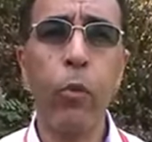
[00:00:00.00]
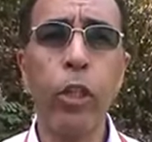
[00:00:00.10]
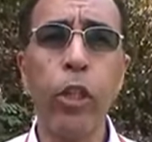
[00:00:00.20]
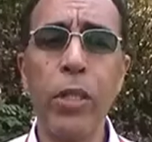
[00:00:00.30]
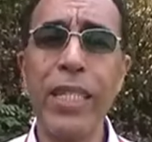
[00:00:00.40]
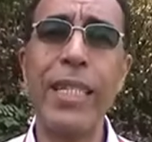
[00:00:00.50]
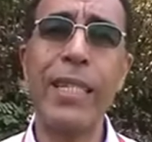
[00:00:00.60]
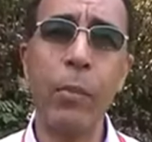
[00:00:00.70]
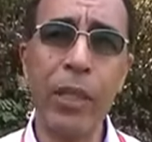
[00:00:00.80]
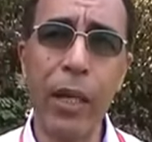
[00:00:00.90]
were not
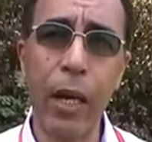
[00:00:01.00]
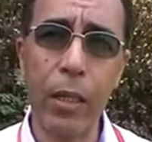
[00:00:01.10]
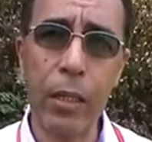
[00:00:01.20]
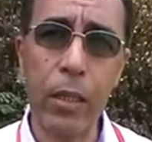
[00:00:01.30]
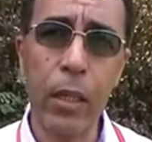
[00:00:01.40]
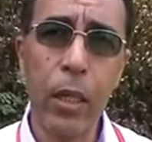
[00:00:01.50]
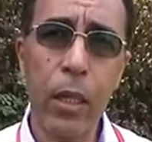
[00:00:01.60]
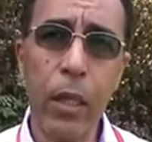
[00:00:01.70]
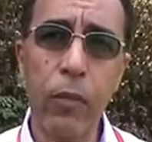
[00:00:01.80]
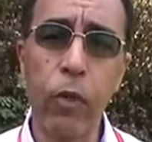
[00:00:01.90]
systematized,
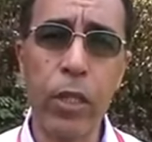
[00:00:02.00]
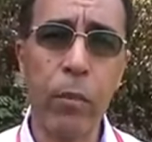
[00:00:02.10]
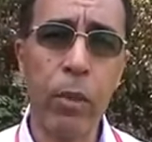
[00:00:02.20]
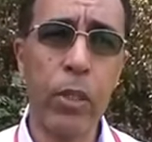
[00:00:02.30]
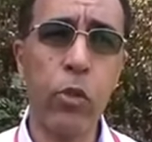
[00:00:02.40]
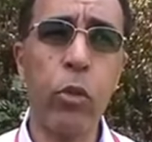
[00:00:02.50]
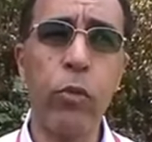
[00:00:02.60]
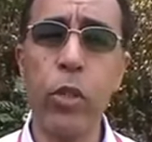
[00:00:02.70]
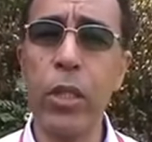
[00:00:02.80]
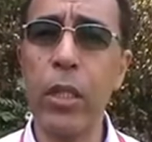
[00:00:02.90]
that, for example, these
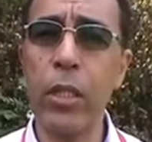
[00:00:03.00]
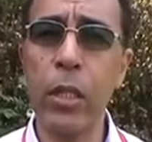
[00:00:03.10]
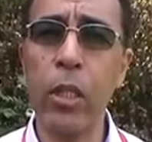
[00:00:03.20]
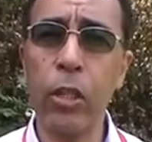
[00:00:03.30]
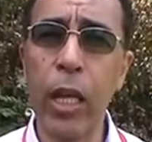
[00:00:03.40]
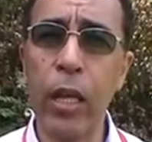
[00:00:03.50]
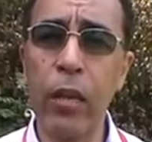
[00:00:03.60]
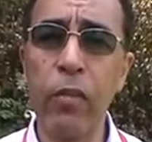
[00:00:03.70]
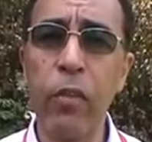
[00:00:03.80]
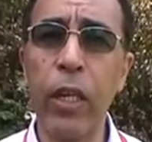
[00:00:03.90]
universities did not
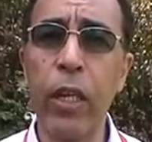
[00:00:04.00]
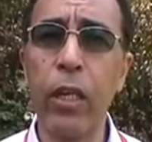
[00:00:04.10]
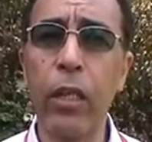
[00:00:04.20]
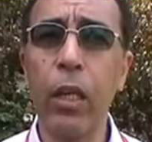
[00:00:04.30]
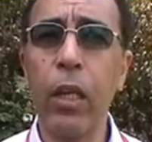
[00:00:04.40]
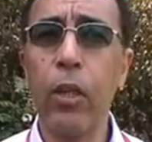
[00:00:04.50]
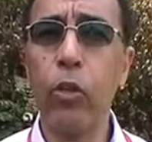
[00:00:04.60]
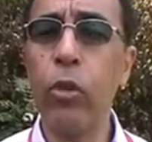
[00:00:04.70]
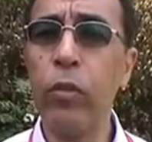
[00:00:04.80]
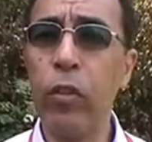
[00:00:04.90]
have a
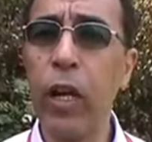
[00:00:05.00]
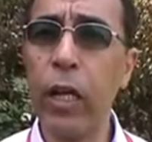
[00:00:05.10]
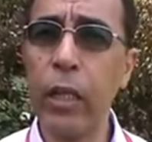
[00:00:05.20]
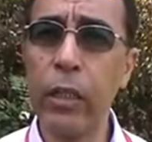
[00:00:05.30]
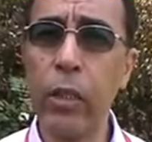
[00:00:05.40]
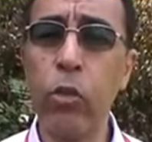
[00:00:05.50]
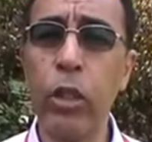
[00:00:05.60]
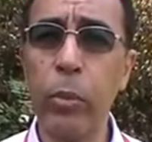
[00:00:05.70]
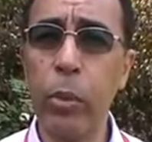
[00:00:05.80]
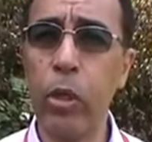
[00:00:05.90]
unified,
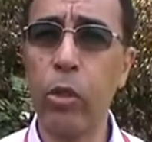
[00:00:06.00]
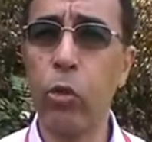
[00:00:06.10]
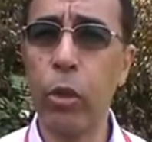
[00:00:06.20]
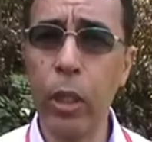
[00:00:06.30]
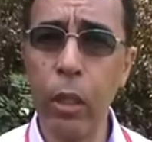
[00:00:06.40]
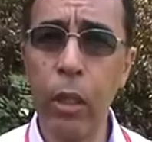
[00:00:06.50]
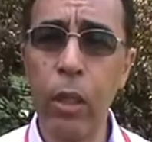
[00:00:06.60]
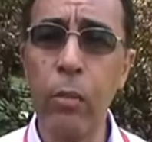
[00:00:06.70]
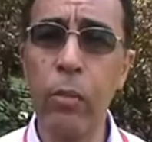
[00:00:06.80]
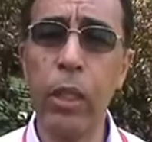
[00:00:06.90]
agreed-upon
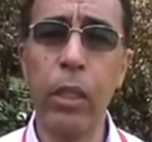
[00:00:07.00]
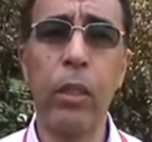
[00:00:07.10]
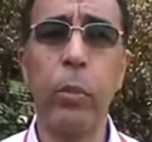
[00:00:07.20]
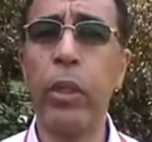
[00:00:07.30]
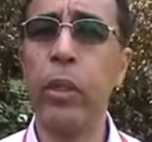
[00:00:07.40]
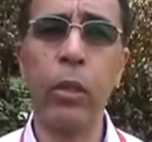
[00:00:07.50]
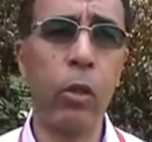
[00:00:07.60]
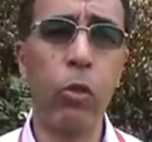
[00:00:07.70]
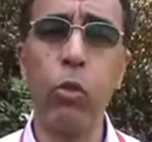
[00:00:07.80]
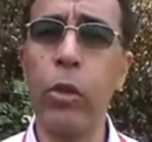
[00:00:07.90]
curriculum, that it
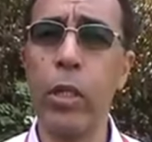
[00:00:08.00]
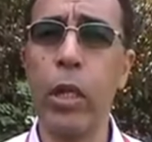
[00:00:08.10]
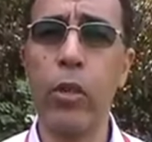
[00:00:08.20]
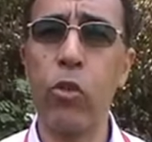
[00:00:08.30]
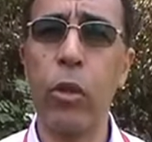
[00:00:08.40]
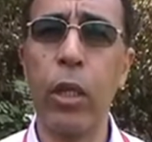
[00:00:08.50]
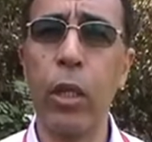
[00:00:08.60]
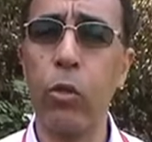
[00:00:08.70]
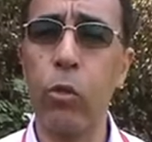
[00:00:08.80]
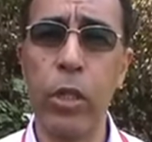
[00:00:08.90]
depended on who was
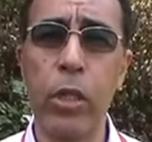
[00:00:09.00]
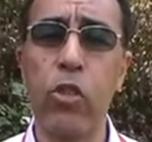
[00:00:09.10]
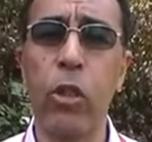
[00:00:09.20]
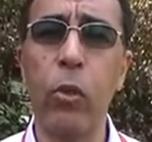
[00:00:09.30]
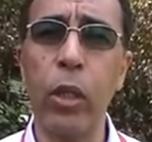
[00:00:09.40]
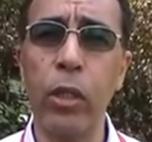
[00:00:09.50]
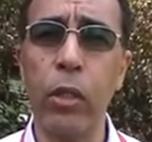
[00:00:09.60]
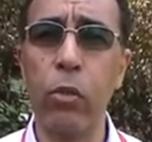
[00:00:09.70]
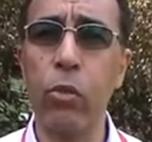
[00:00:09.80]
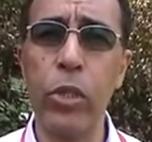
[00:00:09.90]
lecturing and who was teaching
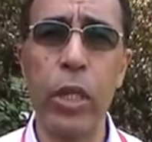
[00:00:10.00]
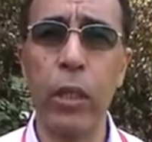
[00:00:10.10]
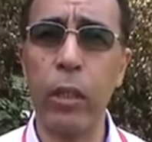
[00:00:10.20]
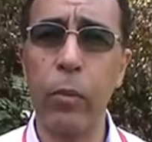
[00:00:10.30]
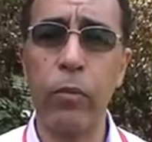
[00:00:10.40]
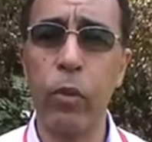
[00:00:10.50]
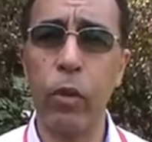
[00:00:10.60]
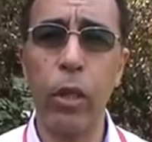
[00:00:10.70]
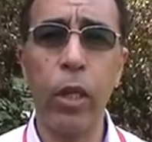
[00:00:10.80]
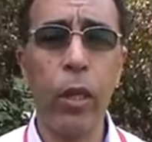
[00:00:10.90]
what and who signed up
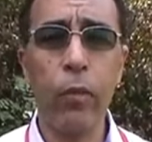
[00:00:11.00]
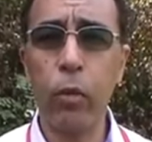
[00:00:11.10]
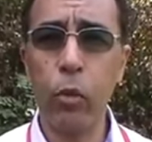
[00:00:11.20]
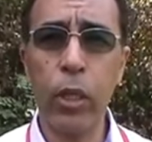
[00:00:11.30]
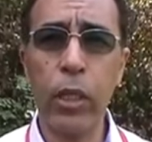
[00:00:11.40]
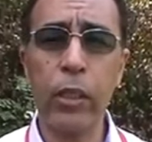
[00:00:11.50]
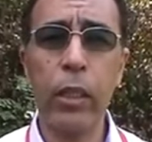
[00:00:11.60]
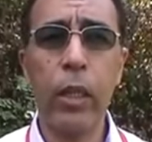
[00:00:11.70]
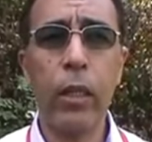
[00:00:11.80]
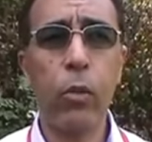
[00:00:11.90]
for
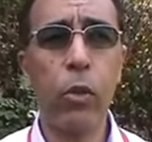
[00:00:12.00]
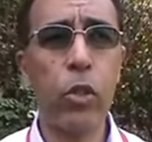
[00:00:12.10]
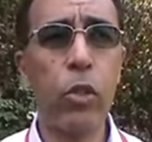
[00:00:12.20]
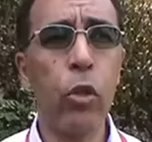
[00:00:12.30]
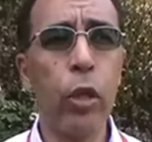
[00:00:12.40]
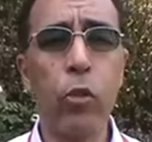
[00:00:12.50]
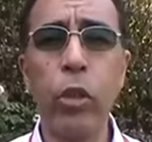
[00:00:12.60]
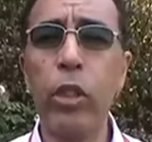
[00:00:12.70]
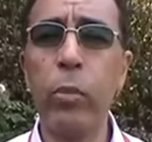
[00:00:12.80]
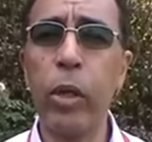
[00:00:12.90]
what. There was no
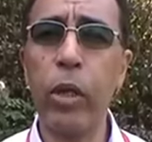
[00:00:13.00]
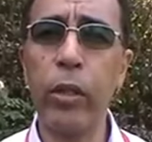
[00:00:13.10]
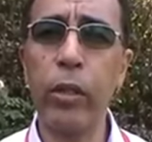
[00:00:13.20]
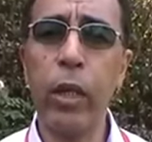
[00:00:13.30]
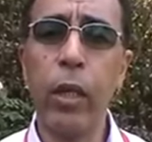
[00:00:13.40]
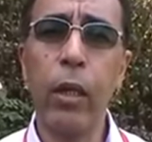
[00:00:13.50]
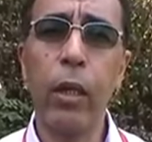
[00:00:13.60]
agreed-upon